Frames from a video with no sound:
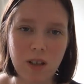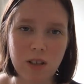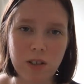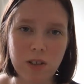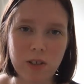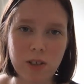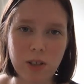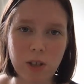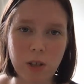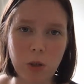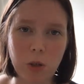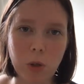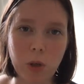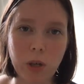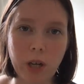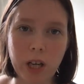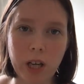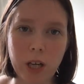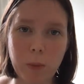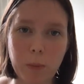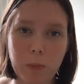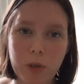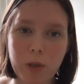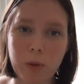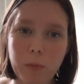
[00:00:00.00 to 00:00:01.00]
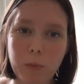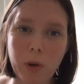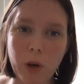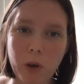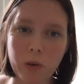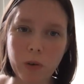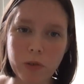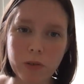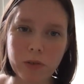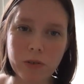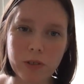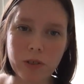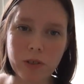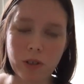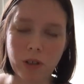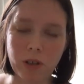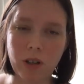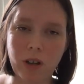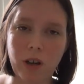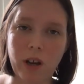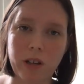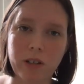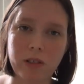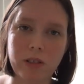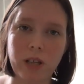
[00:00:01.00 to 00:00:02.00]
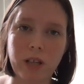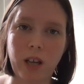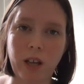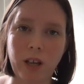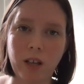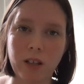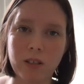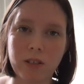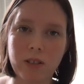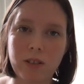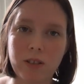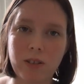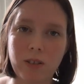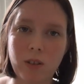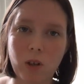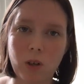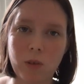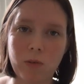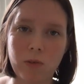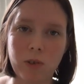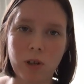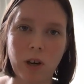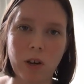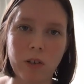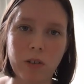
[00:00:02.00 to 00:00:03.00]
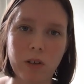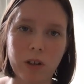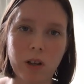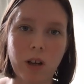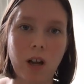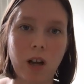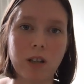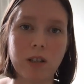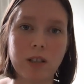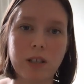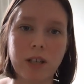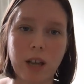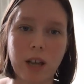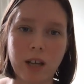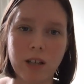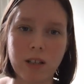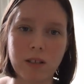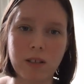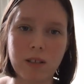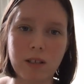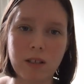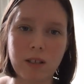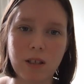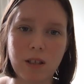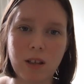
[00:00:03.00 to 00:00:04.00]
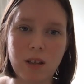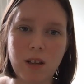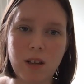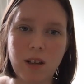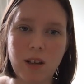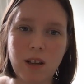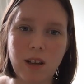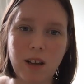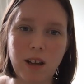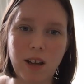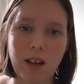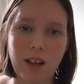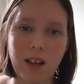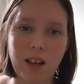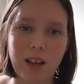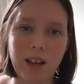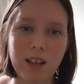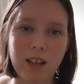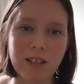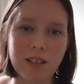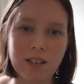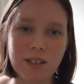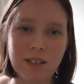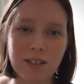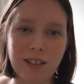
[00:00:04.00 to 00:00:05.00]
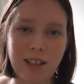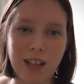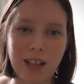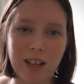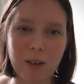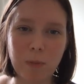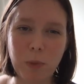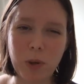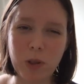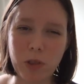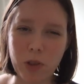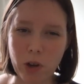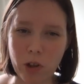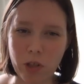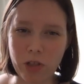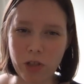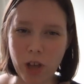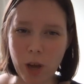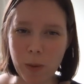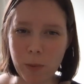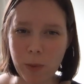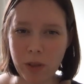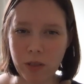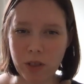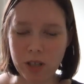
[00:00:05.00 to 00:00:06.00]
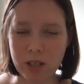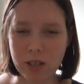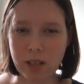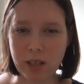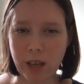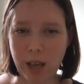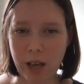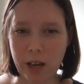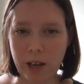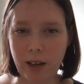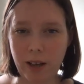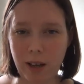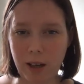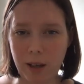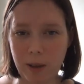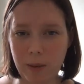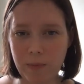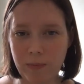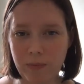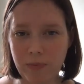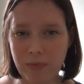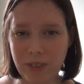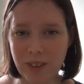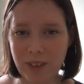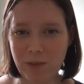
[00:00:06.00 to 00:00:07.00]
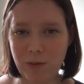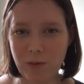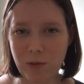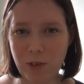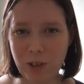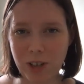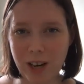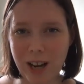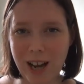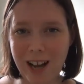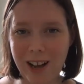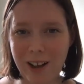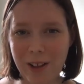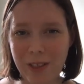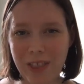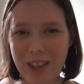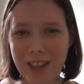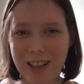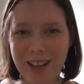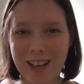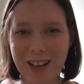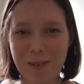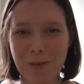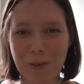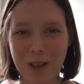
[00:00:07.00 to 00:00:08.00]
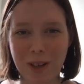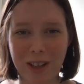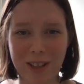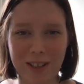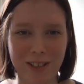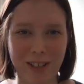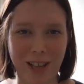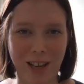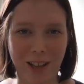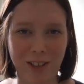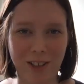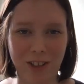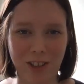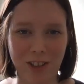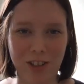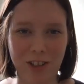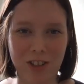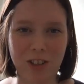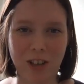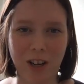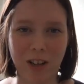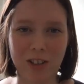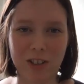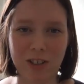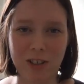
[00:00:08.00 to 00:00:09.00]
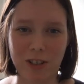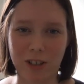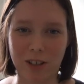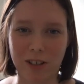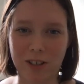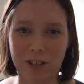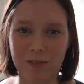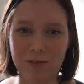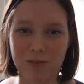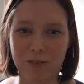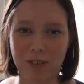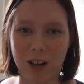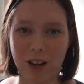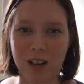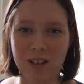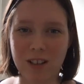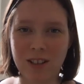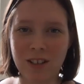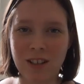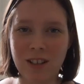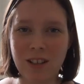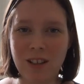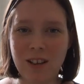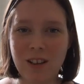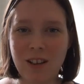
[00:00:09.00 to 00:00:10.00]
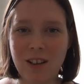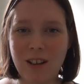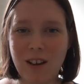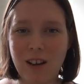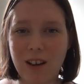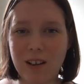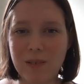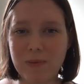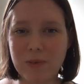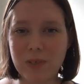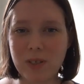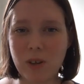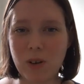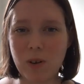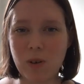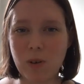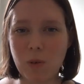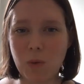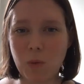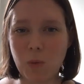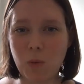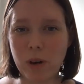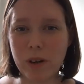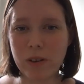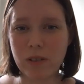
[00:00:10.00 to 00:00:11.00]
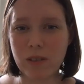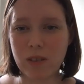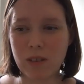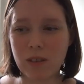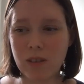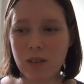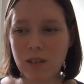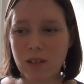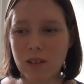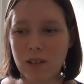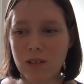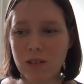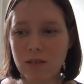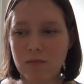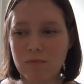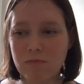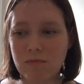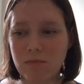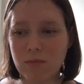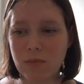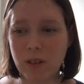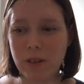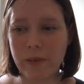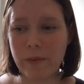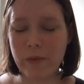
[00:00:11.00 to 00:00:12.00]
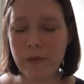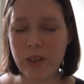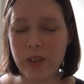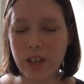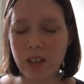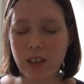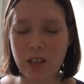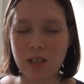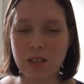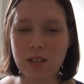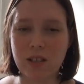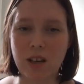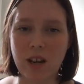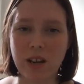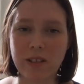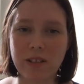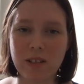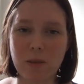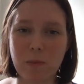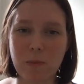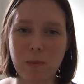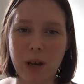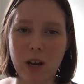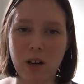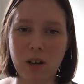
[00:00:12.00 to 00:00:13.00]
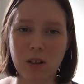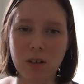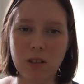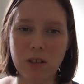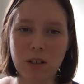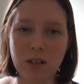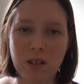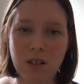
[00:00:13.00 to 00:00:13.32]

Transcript: to kind of promote certain content over other content and kind of put their thumb on the scale for how the network is actually structured, right? So one thing that's nice about